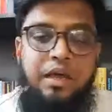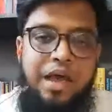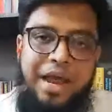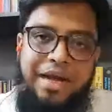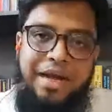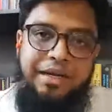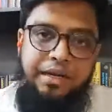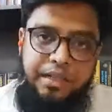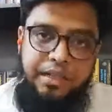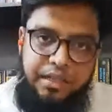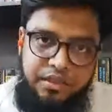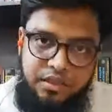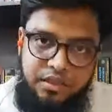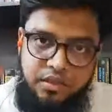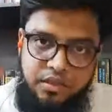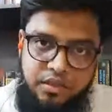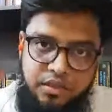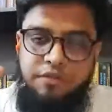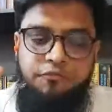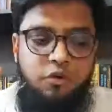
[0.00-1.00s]
and this
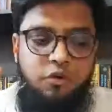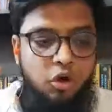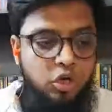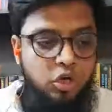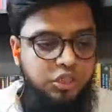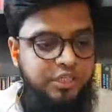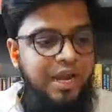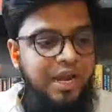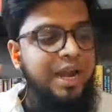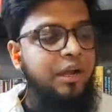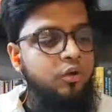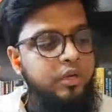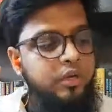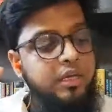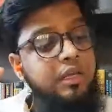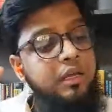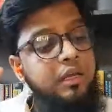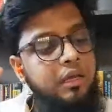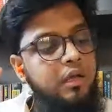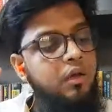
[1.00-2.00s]
is the
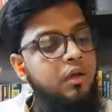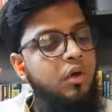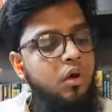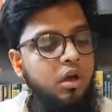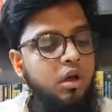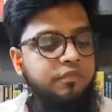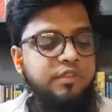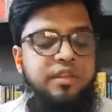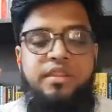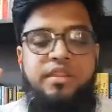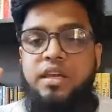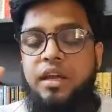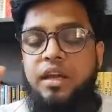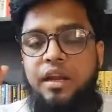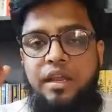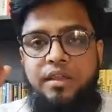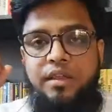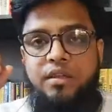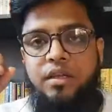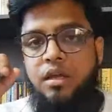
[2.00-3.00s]
foreshadowing of the
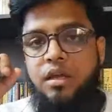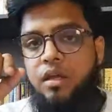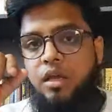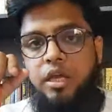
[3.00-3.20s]
sickness.